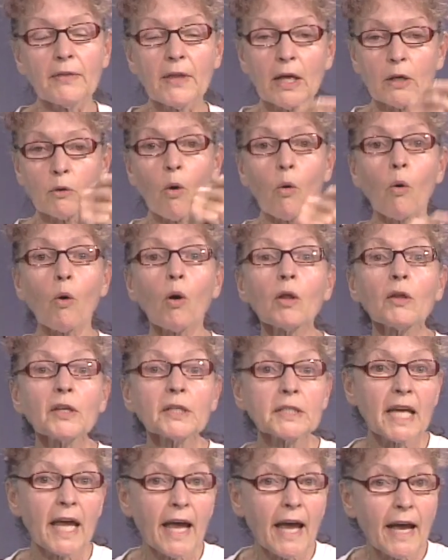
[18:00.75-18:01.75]
and then all
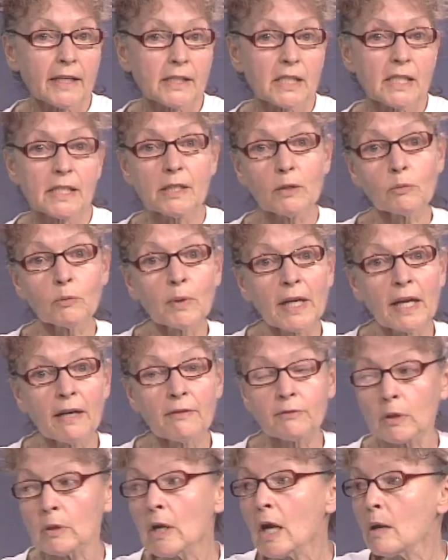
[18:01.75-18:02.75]
the taxes and
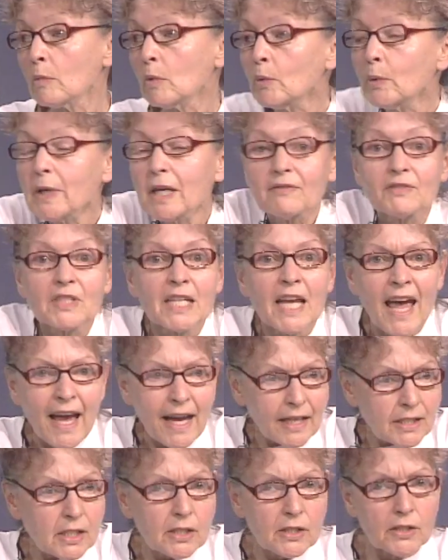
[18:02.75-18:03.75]
whatever. But we have
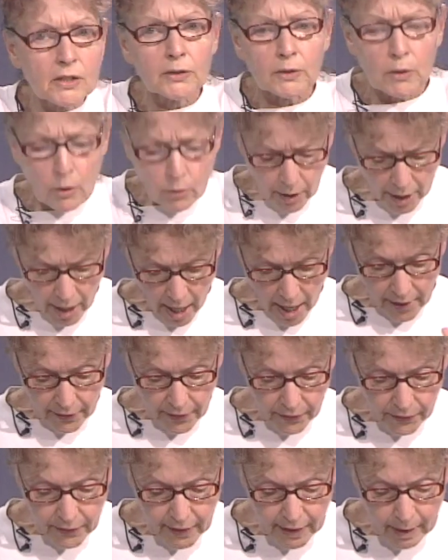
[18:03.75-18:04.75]
taxes galore.
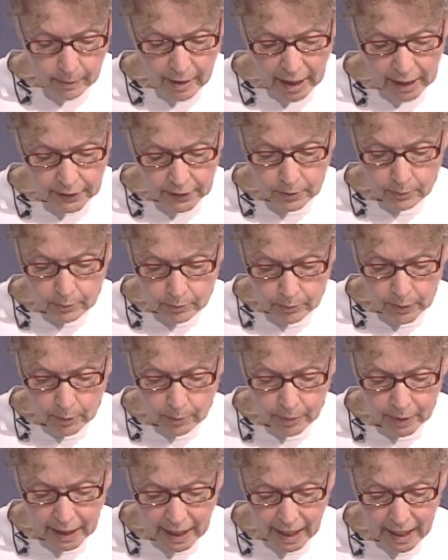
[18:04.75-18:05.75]
The thing about
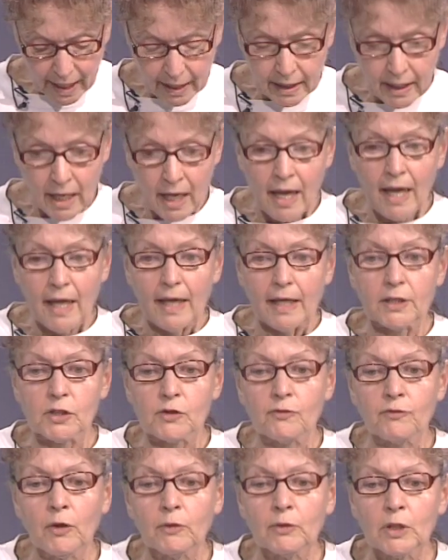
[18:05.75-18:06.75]
the plan,
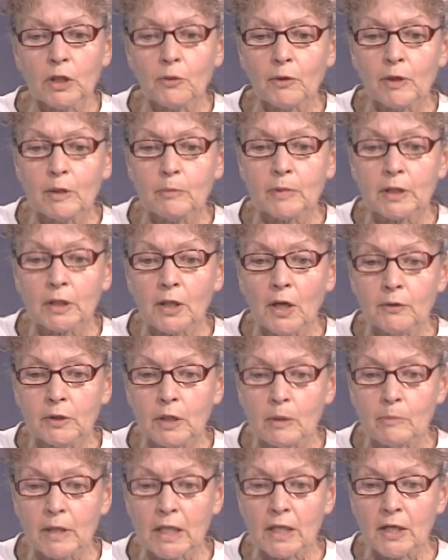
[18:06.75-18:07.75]
it's phony green
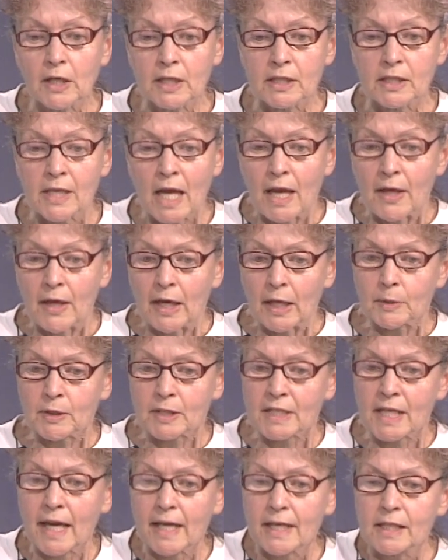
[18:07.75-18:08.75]
baloney because
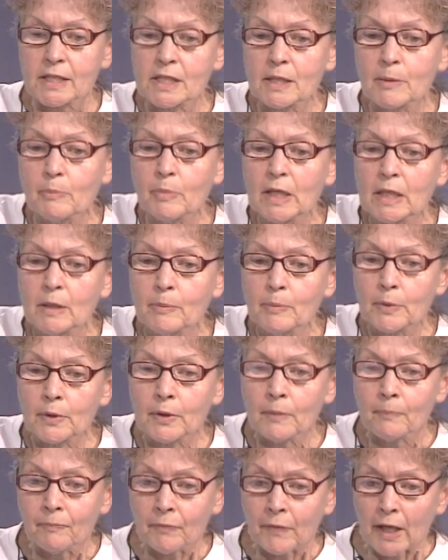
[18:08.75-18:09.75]
it takes the
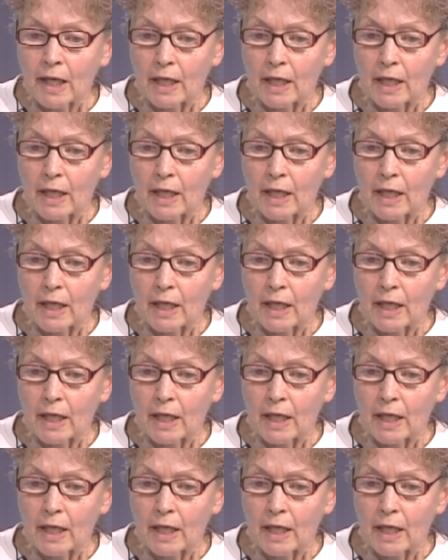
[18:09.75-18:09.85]
people